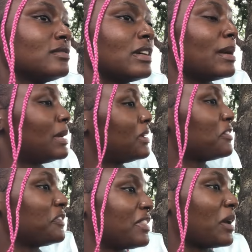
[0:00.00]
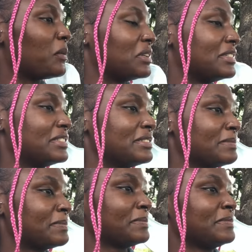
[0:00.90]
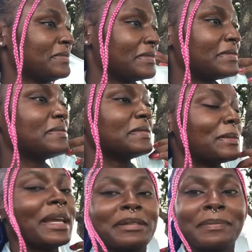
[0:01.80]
I might go for that one. I might.